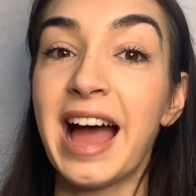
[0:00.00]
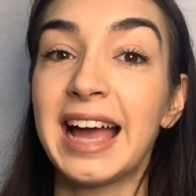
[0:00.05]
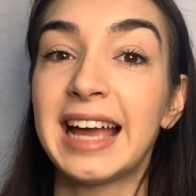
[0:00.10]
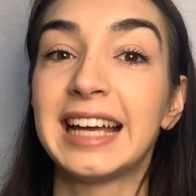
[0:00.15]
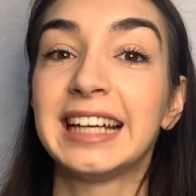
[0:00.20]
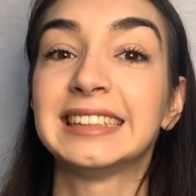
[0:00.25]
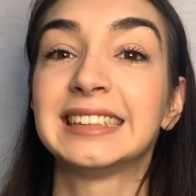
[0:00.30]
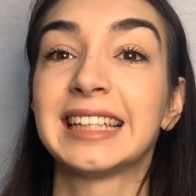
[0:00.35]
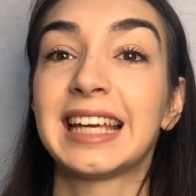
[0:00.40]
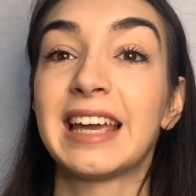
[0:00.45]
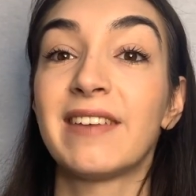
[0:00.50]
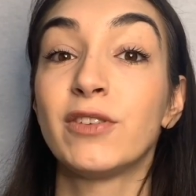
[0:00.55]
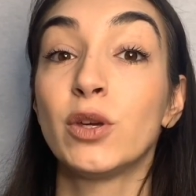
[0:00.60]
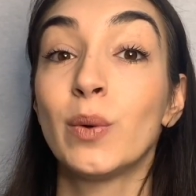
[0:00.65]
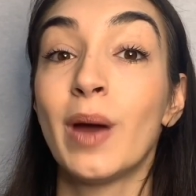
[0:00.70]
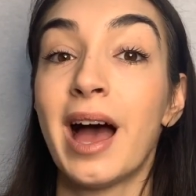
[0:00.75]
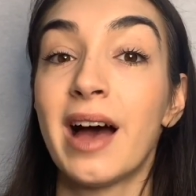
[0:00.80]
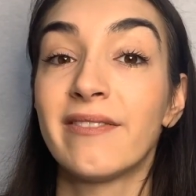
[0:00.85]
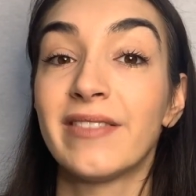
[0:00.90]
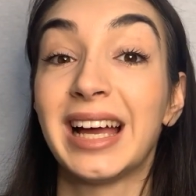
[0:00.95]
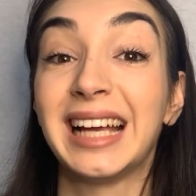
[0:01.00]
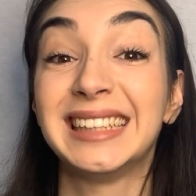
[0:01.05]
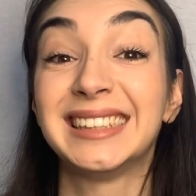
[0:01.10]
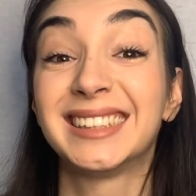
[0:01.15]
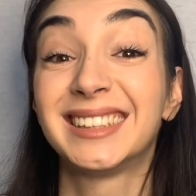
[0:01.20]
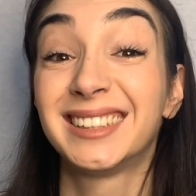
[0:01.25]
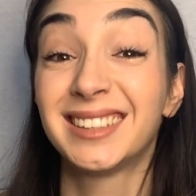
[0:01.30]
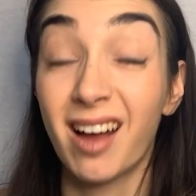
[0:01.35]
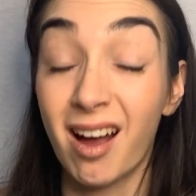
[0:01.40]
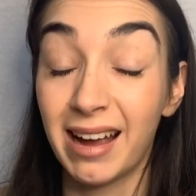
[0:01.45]
is if you have a
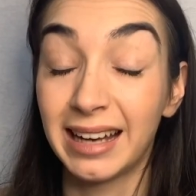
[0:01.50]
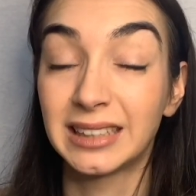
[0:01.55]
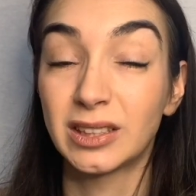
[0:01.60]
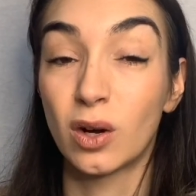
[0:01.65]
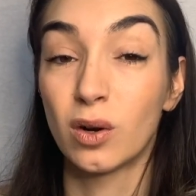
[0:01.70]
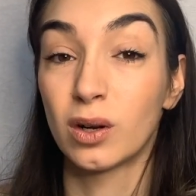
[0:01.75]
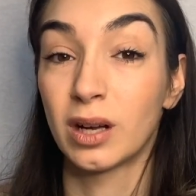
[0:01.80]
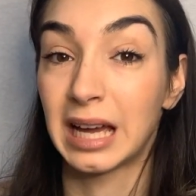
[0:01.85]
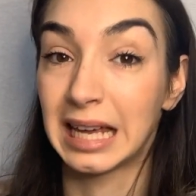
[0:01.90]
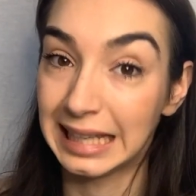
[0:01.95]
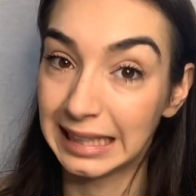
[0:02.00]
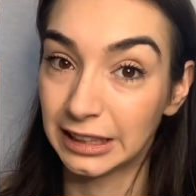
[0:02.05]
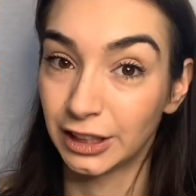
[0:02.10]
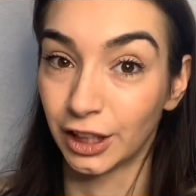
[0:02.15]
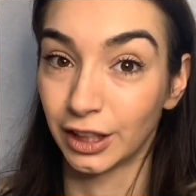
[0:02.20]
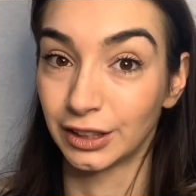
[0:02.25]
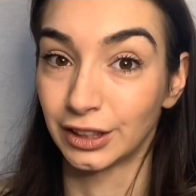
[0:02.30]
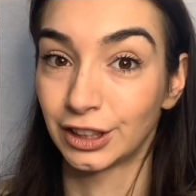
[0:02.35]
side-on collision.